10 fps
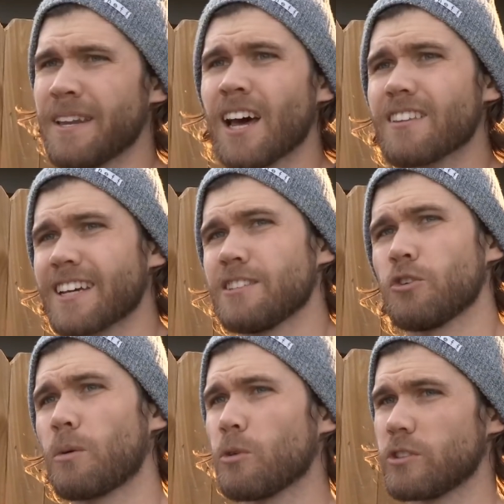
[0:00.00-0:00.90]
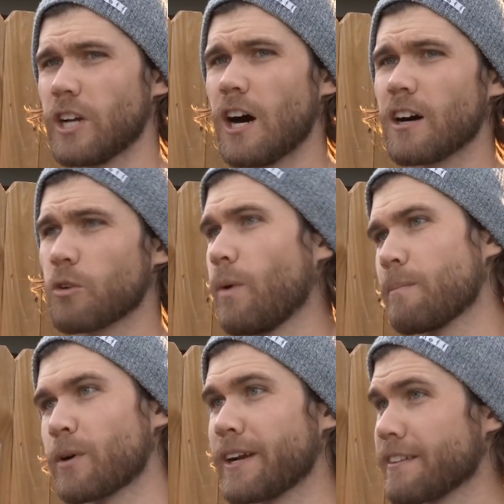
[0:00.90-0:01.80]
And not like normal dog
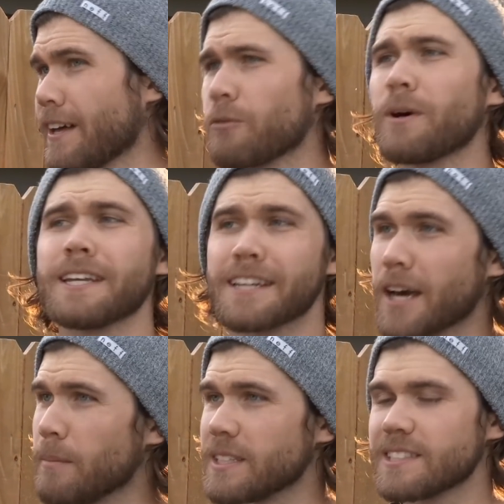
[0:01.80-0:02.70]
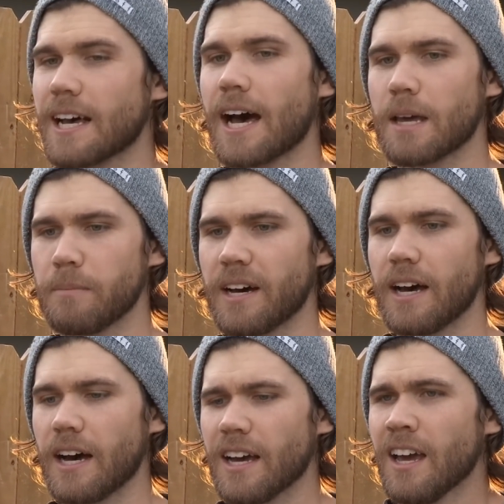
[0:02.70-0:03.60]
whimpering, like wanting to come inside,
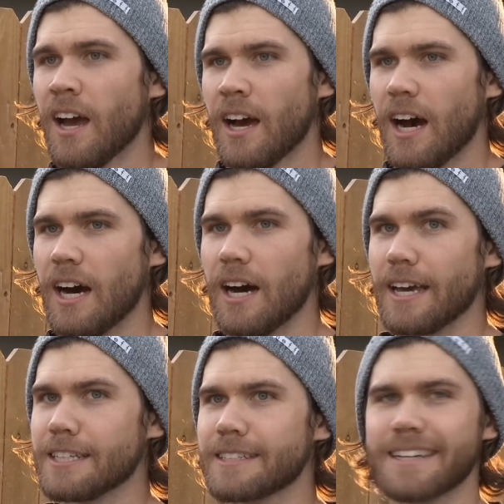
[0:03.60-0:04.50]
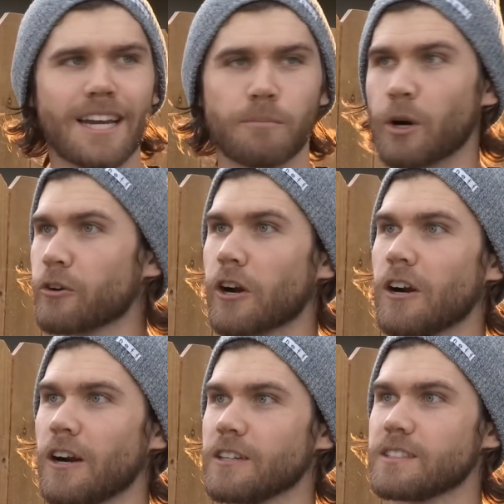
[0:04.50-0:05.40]
but uh, it kind of broke our
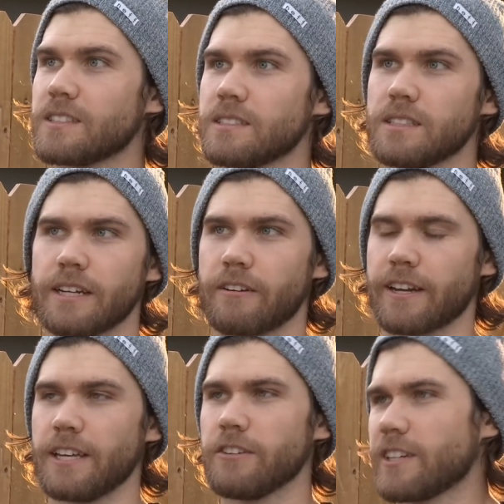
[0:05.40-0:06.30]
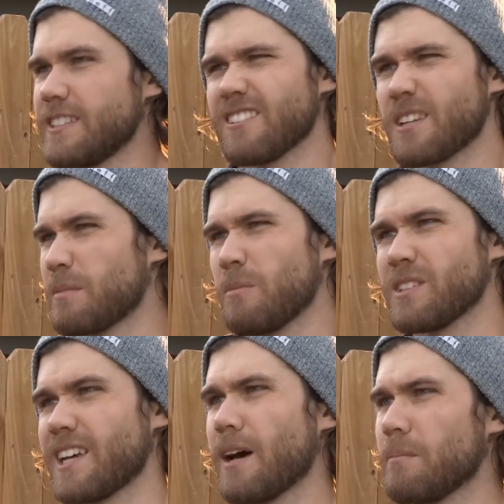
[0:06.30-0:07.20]
hearts hearing it. You could tell something
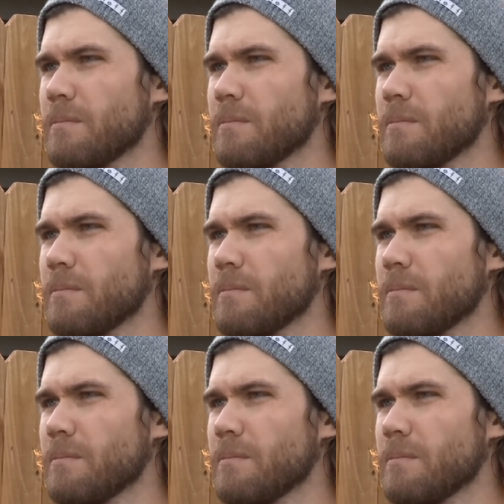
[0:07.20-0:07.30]
was up.